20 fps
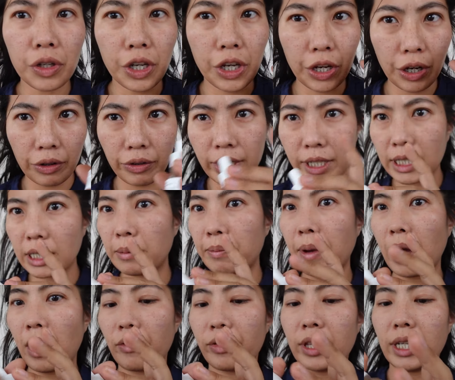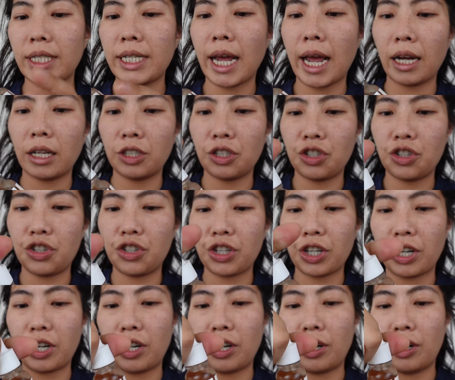curious about the
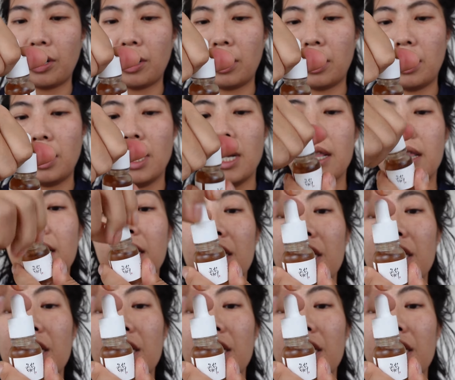texture. This